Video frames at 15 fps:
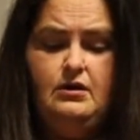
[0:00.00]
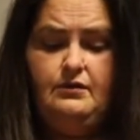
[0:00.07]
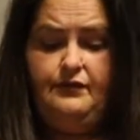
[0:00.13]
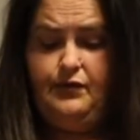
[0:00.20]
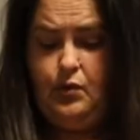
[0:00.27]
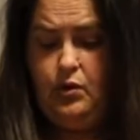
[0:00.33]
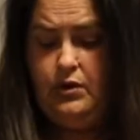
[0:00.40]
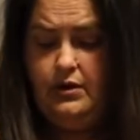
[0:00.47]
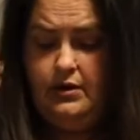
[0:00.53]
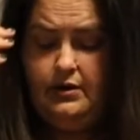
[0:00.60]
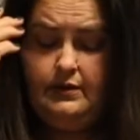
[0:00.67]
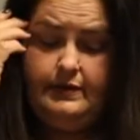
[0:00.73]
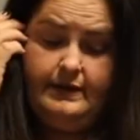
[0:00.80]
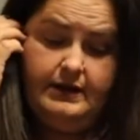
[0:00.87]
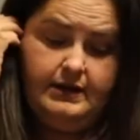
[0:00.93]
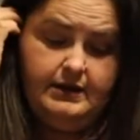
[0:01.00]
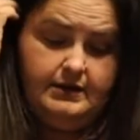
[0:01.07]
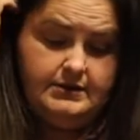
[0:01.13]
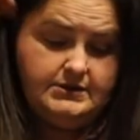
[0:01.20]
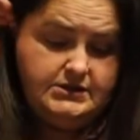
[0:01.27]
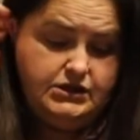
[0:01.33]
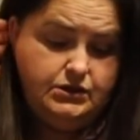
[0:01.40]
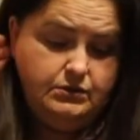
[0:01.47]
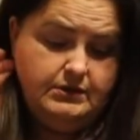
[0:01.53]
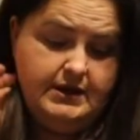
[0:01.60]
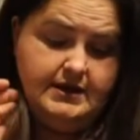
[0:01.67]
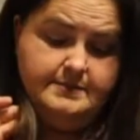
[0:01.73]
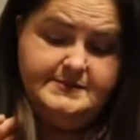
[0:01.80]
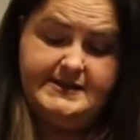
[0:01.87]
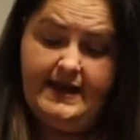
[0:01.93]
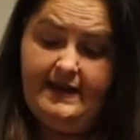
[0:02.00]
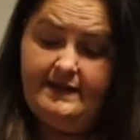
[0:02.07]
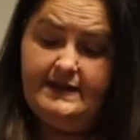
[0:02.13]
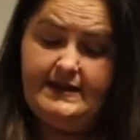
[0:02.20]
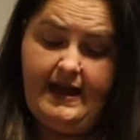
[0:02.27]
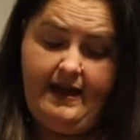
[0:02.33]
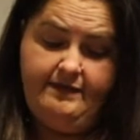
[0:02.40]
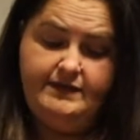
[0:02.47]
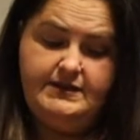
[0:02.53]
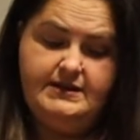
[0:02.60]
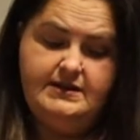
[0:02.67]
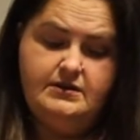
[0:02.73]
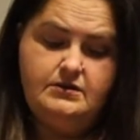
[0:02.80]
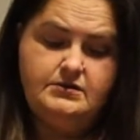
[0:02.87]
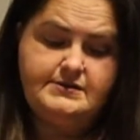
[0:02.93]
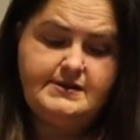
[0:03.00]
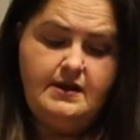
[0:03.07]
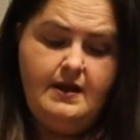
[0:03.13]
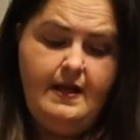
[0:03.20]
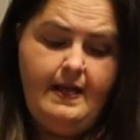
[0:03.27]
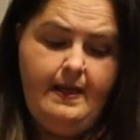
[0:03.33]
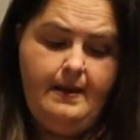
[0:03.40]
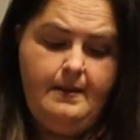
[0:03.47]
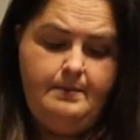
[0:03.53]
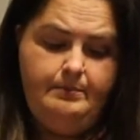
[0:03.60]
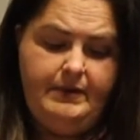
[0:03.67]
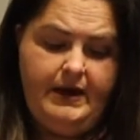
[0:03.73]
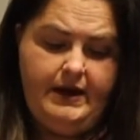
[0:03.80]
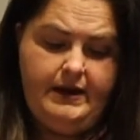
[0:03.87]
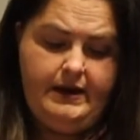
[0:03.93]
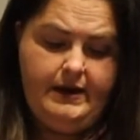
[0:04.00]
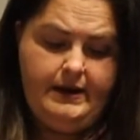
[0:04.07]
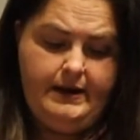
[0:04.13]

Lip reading: for the tulips and the daffodils, but